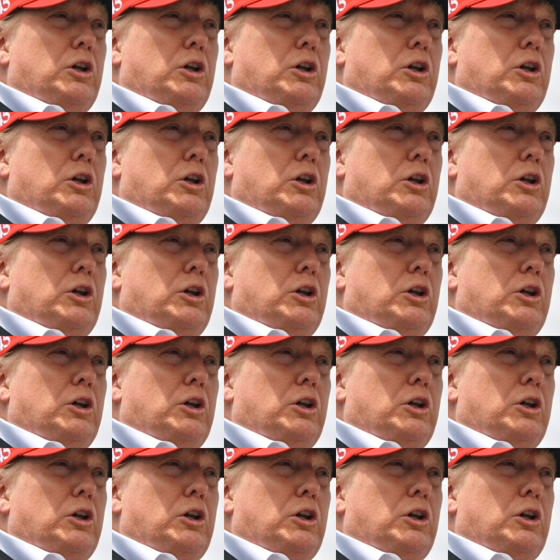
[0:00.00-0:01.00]

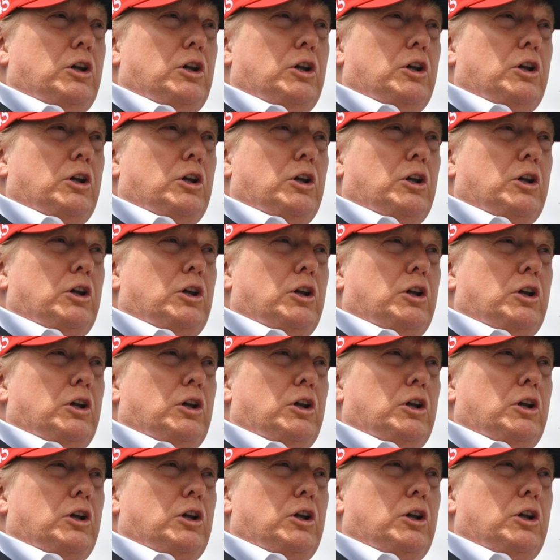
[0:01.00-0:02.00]

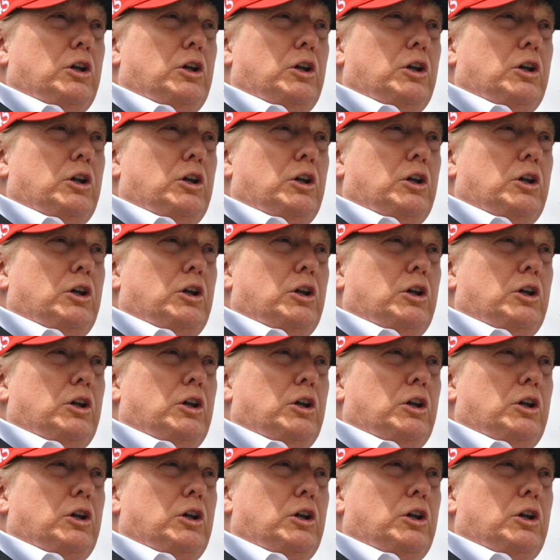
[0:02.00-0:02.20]
Nobody speaks.